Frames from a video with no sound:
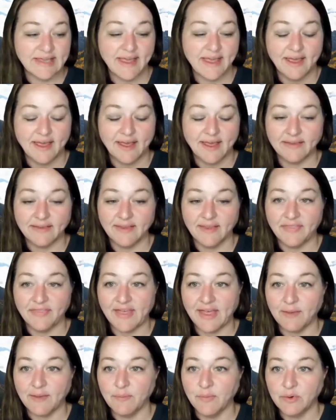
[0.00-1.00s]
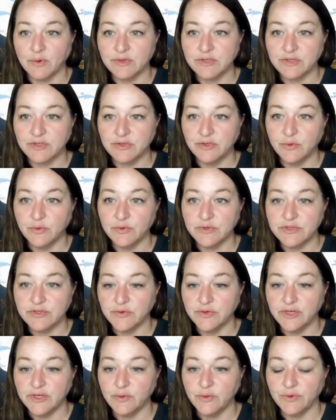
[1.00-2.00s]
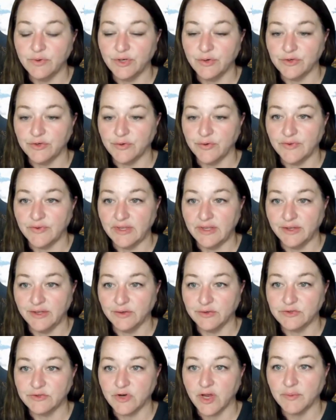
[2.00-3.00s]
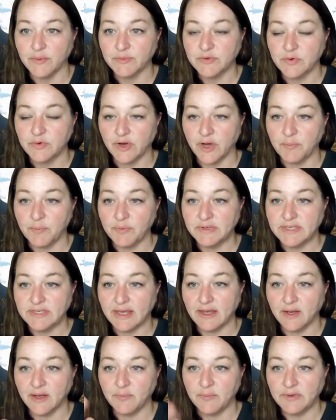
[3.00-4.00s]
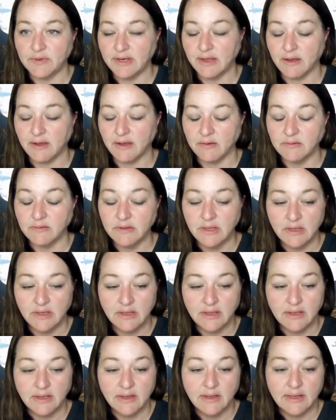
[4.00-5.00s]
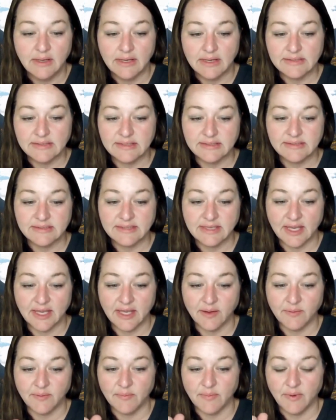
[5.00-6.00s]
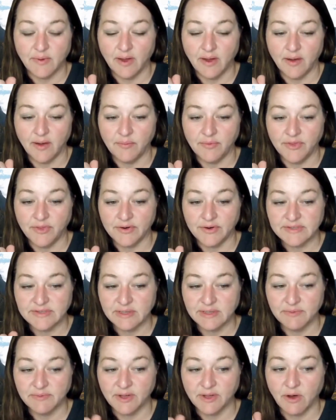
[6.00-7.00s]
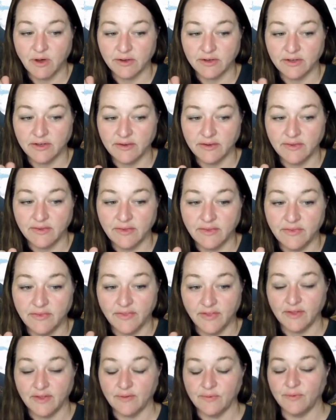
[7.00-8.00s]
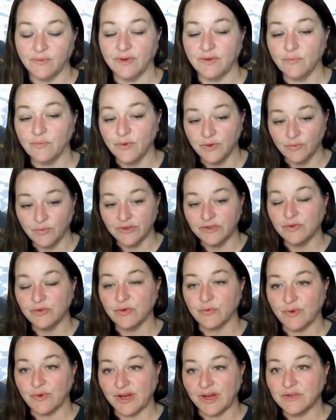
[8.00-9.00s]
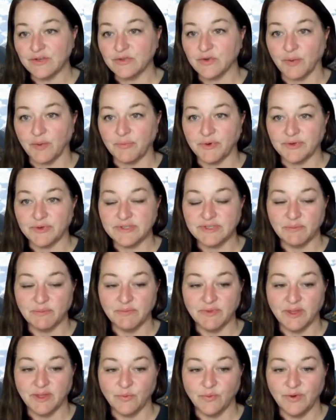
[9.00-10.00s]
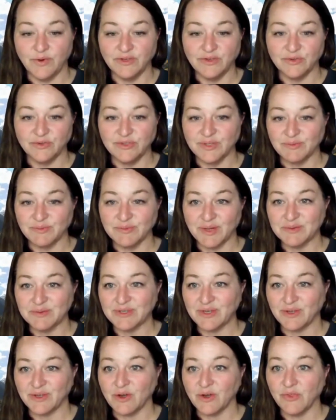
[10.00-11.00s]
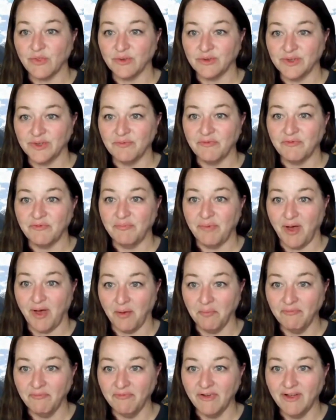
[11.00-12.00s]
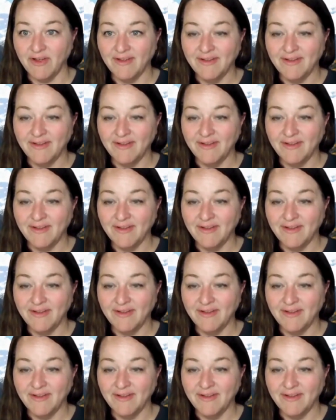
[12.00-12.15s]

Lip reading: to add that motion you were doing when you're doing the heel drops, when you're up and down, is the same. There is something called when we do the raindrop, there's something we do sometimes called the lymph pump.